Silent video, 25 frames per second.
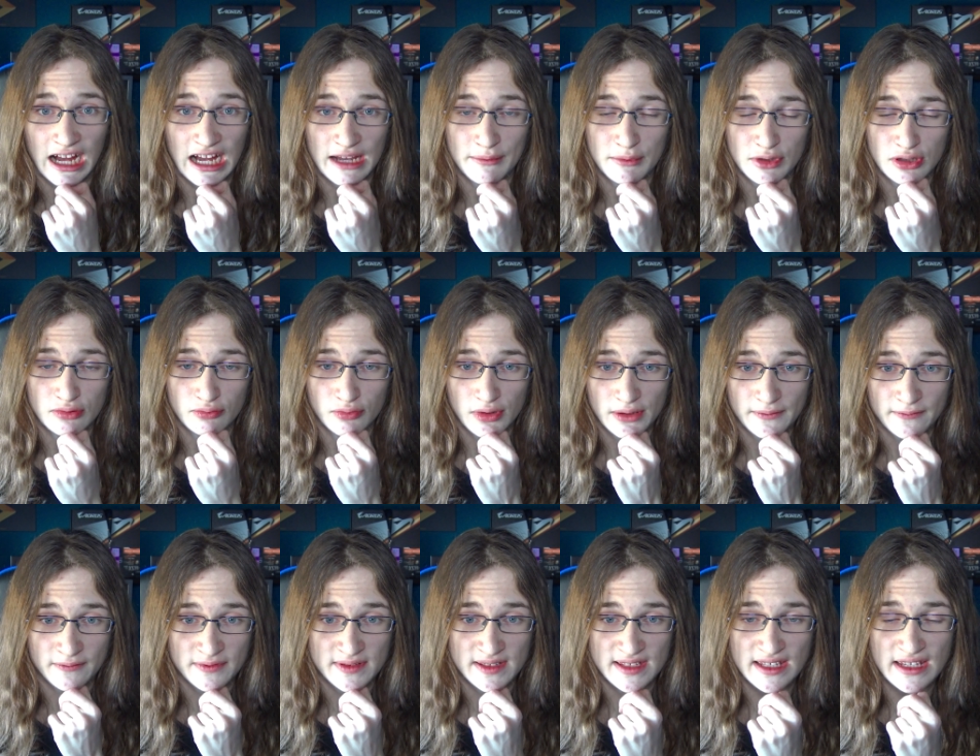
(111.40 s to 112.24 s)
I mean,
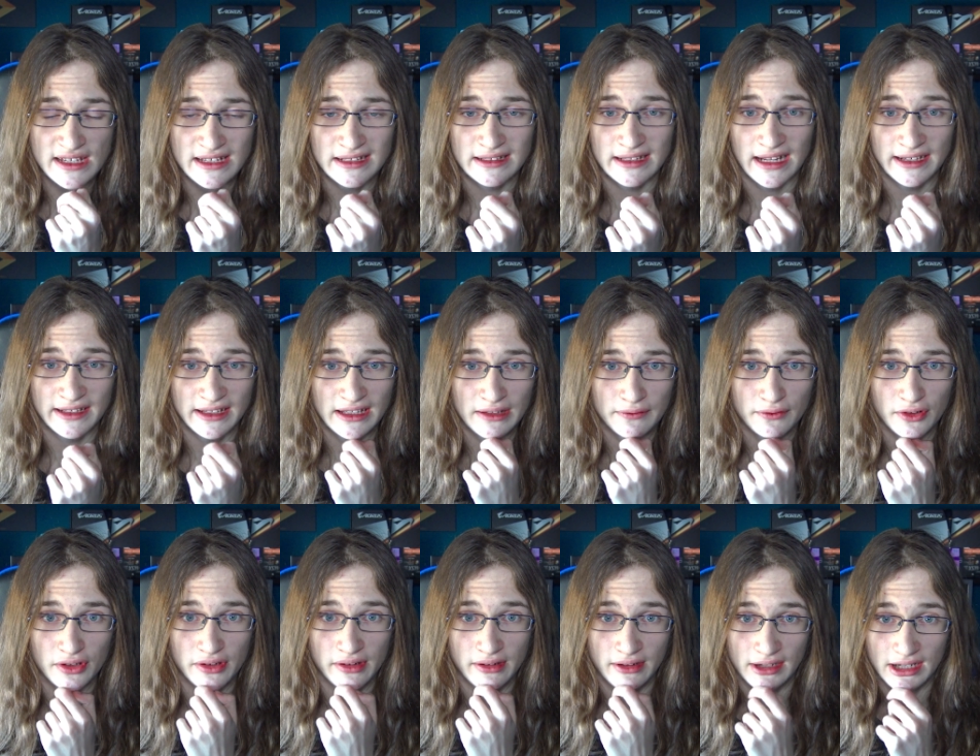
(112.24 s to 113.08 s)
we've seen that
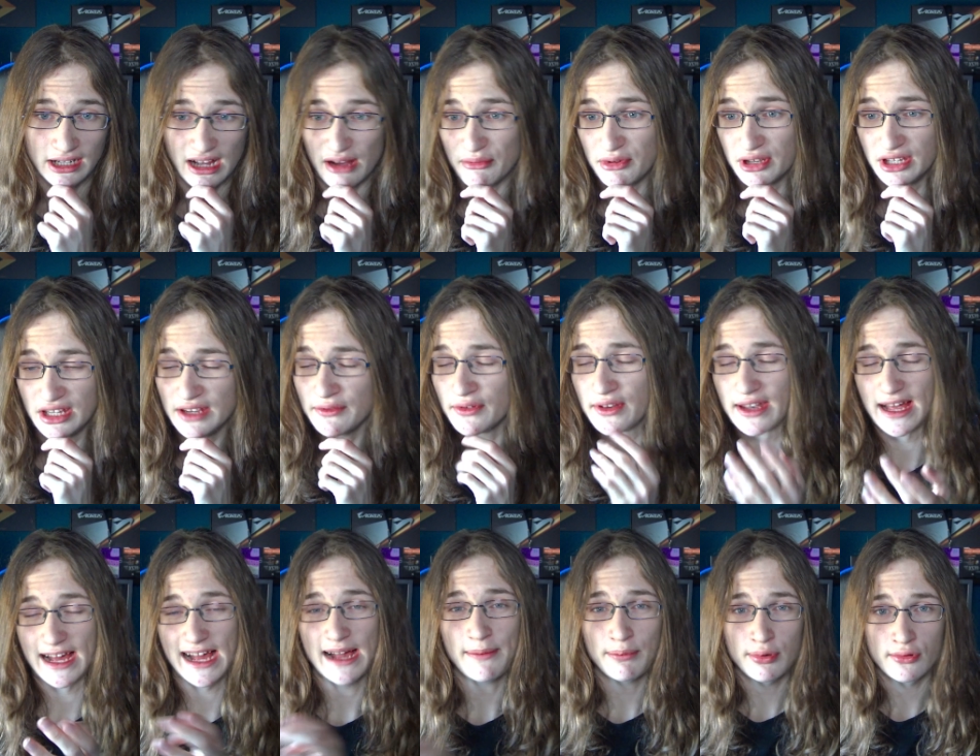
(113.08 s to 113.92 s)
even, I mean,
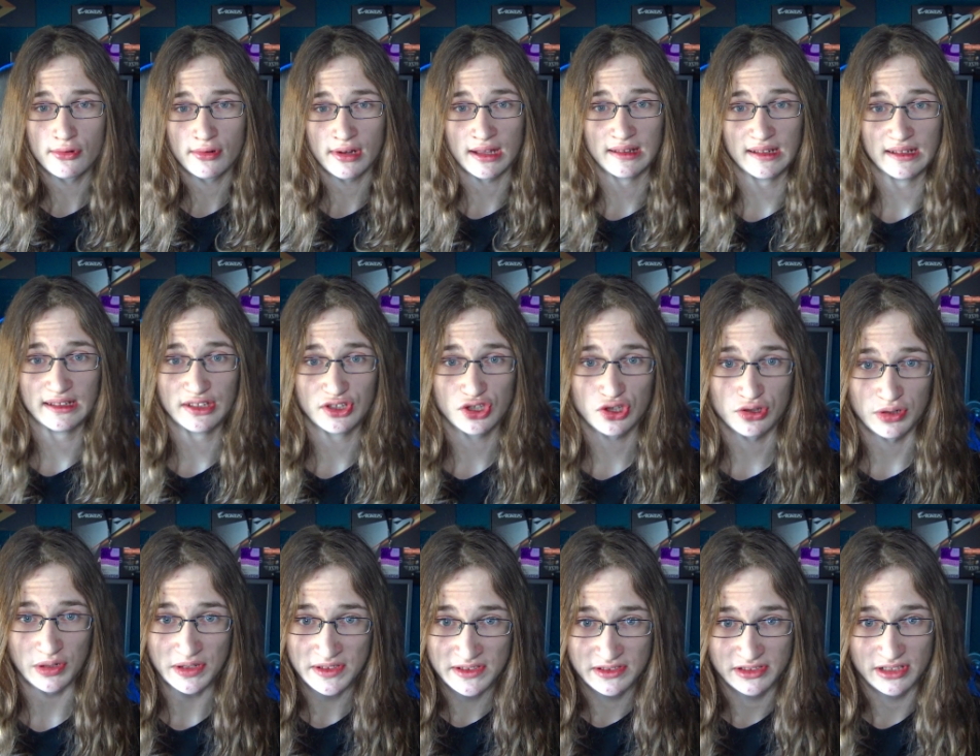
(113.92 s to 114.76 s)
even Apple clearly
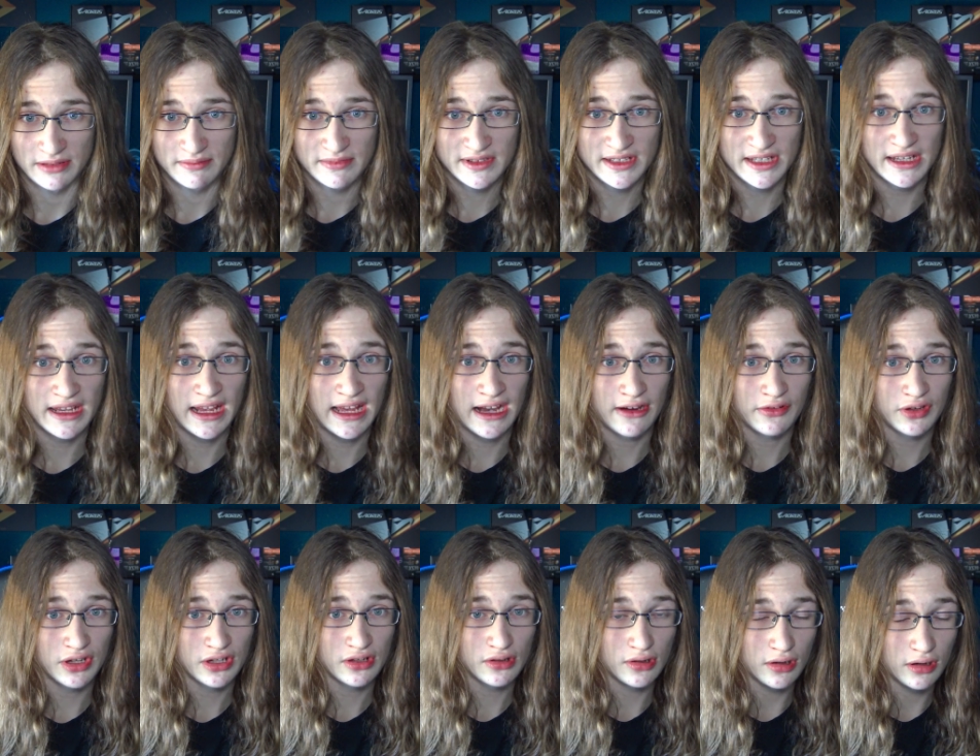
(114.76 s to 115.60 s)
trusts them, seeing how
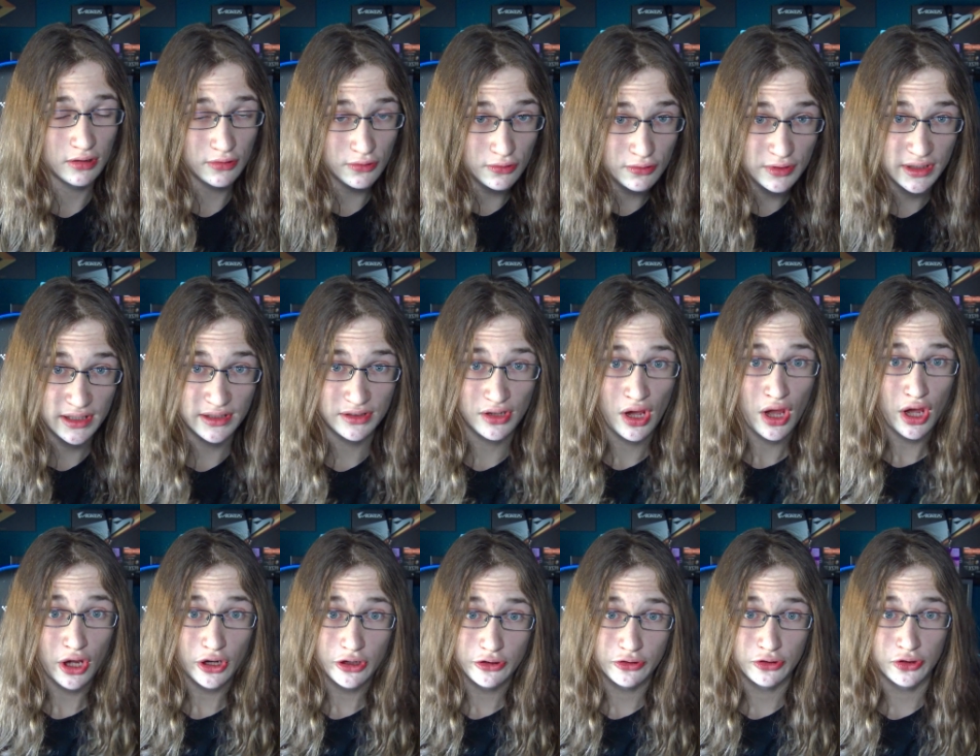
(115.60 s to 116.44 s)
they included
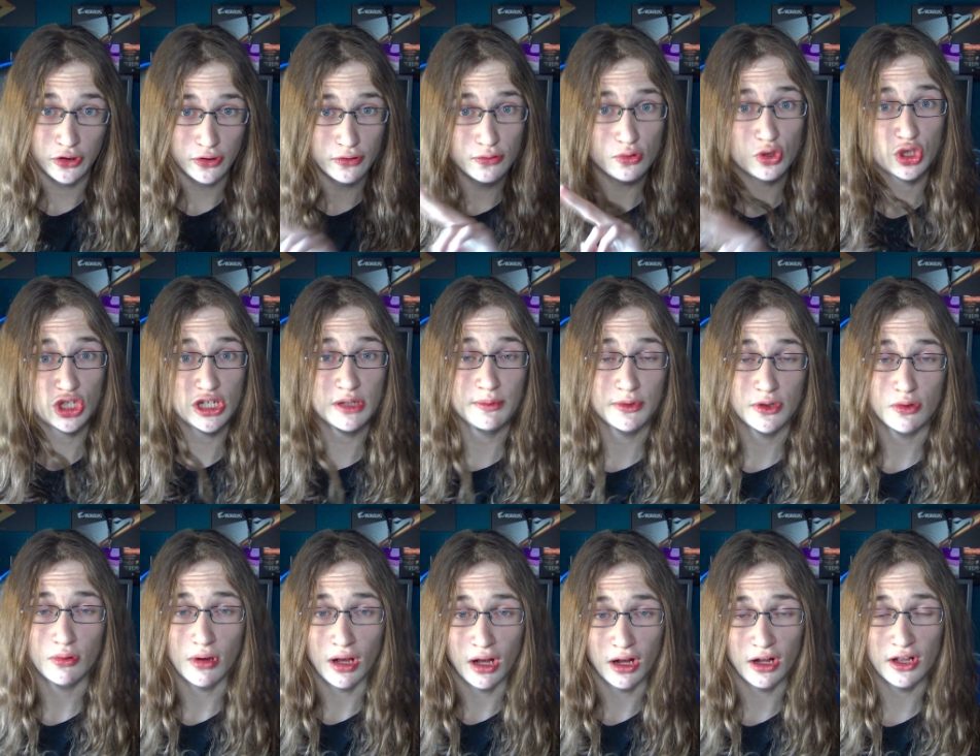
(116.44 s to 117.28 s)
dual
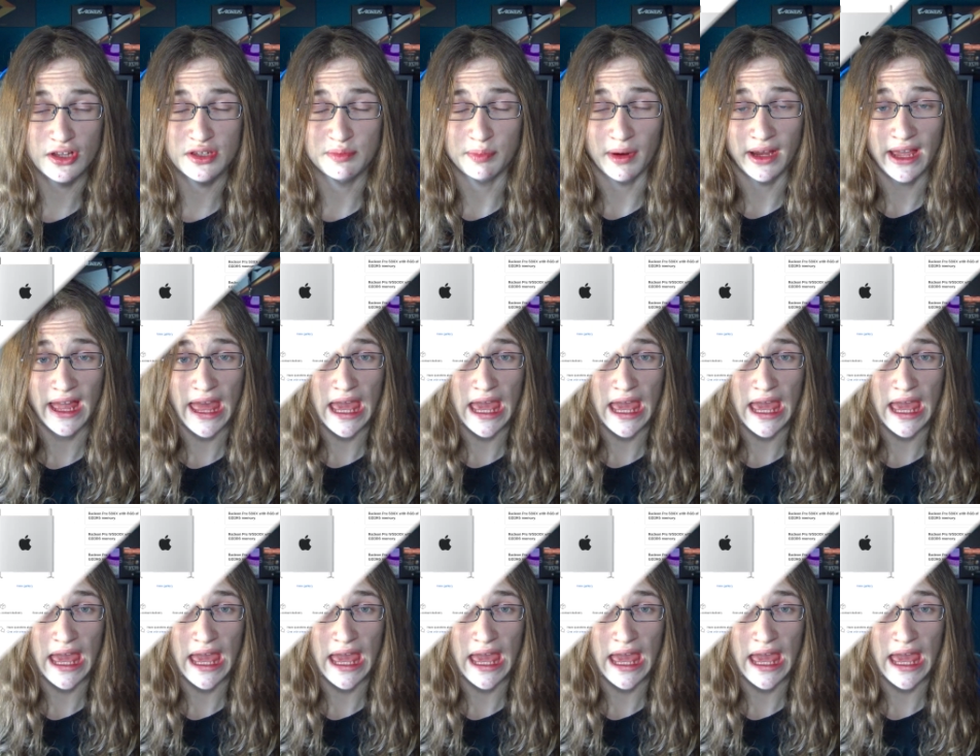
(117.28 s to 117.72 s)
GPU cards by